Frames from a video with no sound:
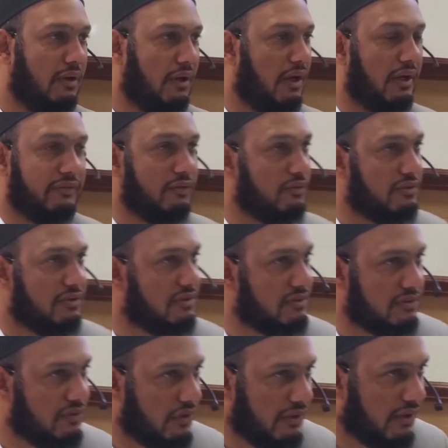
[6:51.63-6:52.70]
I have to
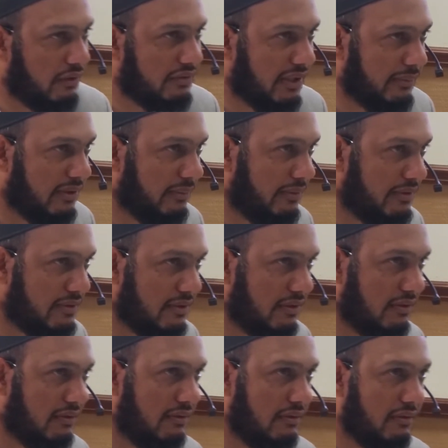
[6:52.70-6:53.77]
sort the alternative and
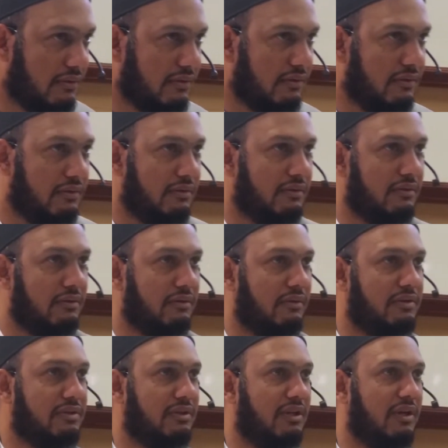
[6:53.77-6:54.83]
see
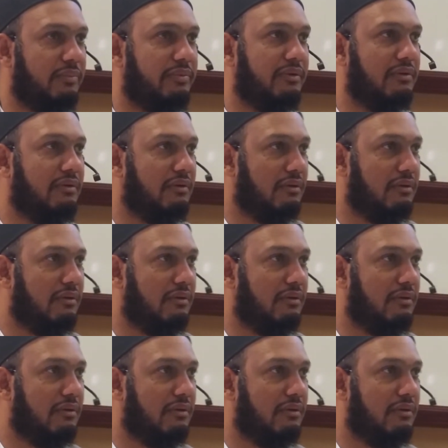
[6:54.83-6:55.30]
what's going to happen.